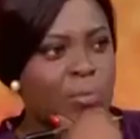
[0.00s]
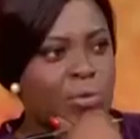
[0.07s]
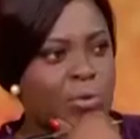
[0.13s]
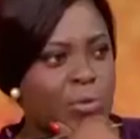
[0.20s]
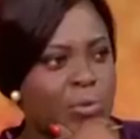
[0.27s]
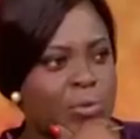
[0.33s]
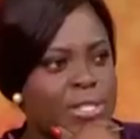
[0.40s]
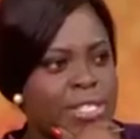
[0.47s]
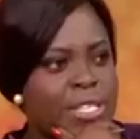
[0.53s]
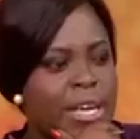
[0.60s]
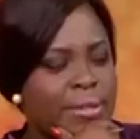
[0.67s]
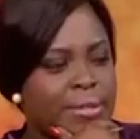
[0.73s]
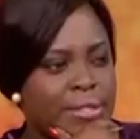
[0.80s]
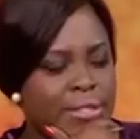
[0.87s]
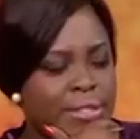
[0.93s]
to
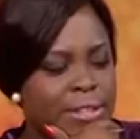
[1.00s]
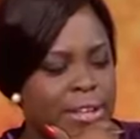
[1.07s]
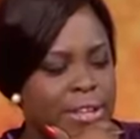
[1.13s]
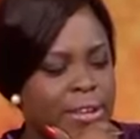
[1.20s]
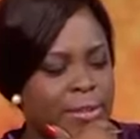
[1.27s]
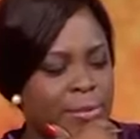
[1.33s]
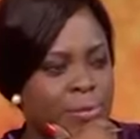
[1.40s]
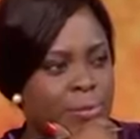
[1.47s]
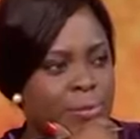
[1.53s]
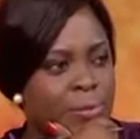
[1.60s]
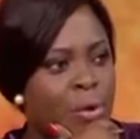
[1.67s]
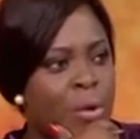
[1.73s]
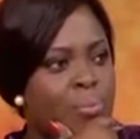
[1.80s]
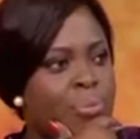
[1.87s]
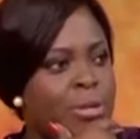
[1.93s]
debt in
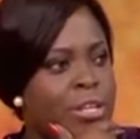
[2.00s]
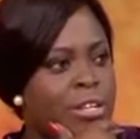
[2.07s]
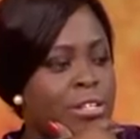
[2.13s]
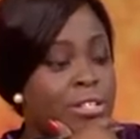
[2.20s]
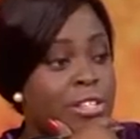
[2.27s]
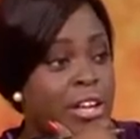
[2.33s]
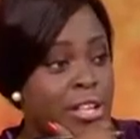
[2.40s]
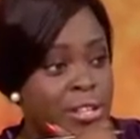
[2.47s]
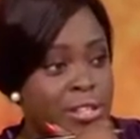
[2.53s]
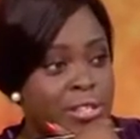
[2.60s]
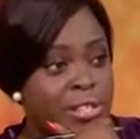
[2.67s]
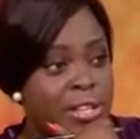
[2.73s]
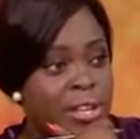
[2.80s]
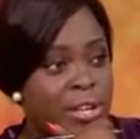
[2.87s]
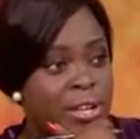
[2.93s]
$1 billion
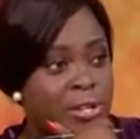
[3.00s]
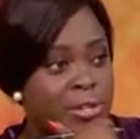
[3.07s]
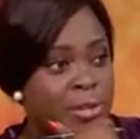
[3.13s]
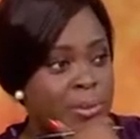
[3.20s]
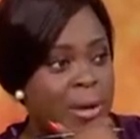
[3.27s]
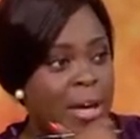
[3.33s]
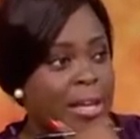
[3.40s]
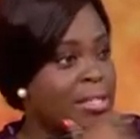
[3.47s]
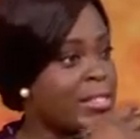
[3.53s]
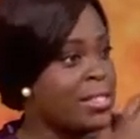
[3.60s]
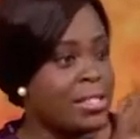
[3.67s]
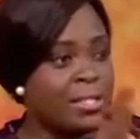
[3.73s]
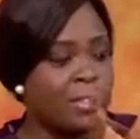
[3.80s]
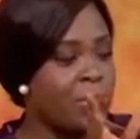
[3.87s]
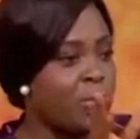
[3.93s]
to banks
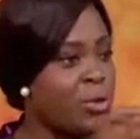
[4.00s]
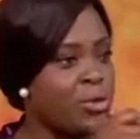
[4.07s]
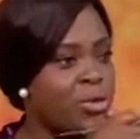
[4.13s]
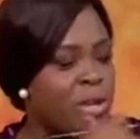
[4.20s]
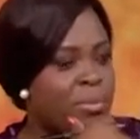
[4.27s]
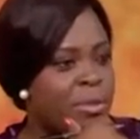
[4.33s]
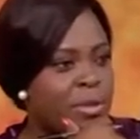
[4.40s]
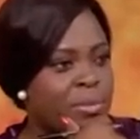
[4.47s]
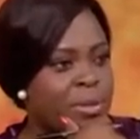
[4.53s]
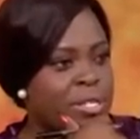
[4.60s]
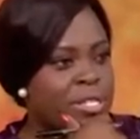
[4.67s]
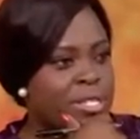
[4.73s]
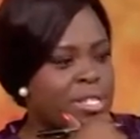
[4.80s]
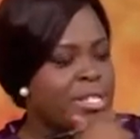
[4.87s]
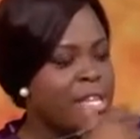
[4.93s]
and, you know, so many
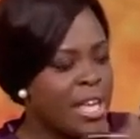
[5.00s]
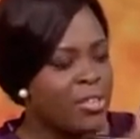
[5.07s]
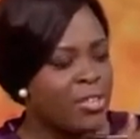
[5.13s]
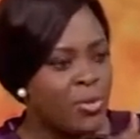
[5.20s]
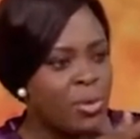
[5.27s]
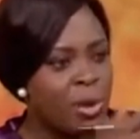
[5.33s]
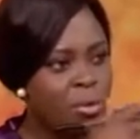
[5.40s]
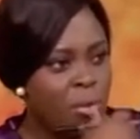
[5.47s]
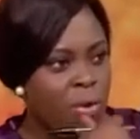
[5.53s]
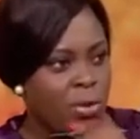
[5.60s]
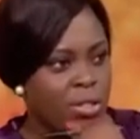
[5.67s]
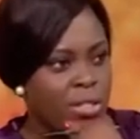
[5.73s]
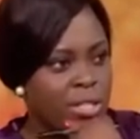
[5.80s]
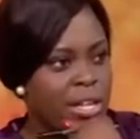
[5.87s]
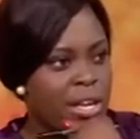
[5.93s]
businesses. And you were
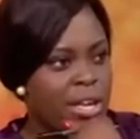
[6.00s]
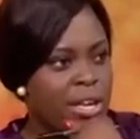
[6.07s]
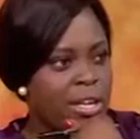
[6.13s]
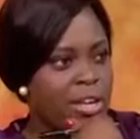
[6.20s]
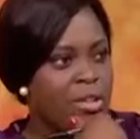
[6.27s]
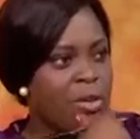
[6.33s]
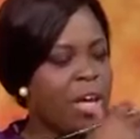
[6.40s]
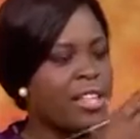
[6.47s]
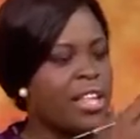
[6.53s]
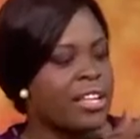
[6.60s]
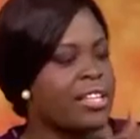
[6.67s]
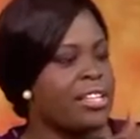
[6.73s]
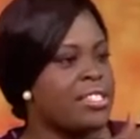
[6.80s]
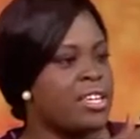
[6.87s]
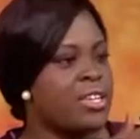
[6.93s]
warned, you know, and
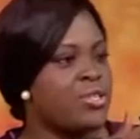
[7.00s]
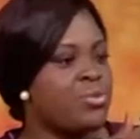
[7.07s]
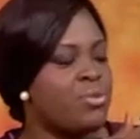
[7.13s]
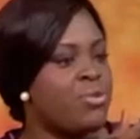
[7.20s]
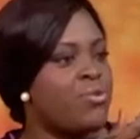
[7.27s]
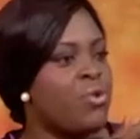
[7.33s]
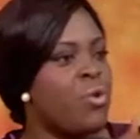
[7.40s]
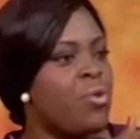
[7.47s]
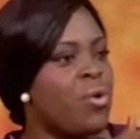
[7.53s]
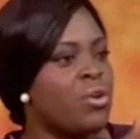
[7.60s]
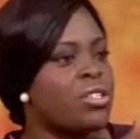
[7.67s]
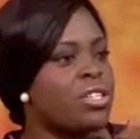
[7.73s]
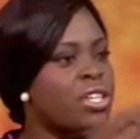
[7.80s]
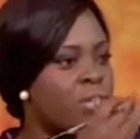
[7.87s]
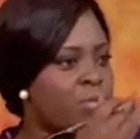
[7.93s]
like they say, to be
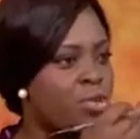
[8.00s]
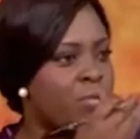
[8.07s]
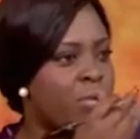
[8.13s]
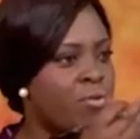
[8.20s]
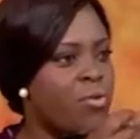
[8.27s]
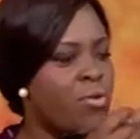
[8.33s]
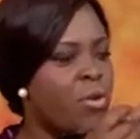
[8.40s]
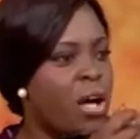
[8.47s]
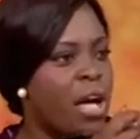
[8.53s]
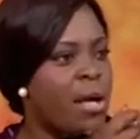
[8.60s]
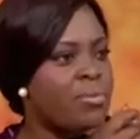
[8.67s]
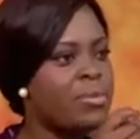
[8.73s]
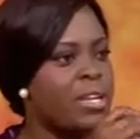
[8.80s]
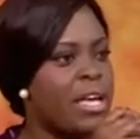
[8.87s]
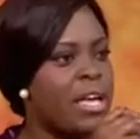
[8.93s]
forewarned is to be
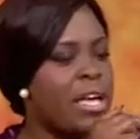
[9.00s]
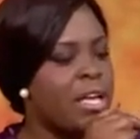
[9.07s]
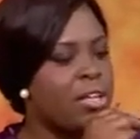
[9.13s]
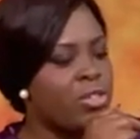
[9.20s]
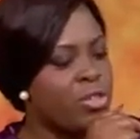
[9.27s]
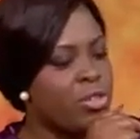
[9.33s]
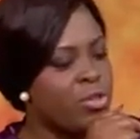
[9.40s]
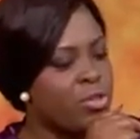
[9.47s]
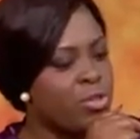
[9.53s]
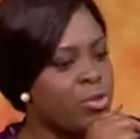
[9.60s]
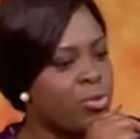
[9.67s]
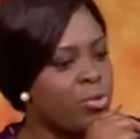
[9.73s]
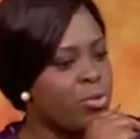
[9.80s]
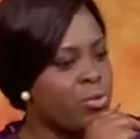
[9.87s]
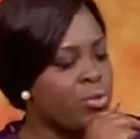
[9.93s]
forearmed. Yeah.
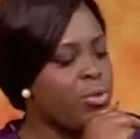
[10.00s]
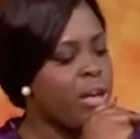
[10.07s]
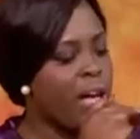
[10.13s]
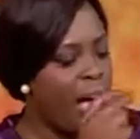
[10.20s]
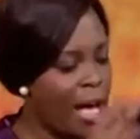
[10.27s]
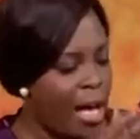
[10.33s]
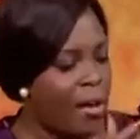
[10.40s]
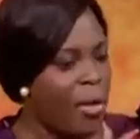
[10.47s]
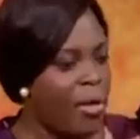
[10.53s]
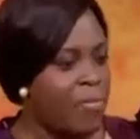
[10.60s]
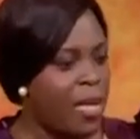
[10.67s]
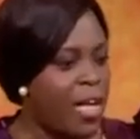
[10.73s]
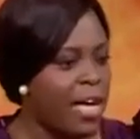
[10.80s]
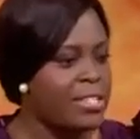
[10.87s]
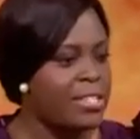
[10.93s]

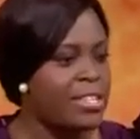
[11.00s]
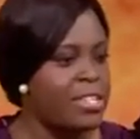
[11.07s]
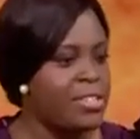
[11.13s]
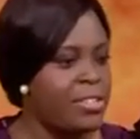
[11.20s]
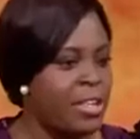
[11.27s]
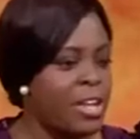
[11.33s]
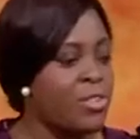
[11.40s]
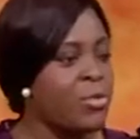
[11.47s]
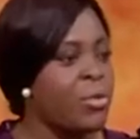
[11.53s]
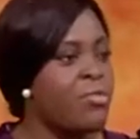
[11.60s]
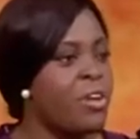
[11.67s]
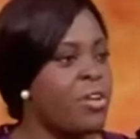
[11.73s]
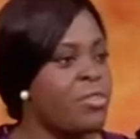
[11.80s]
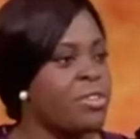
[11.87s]
However, I see that you're a very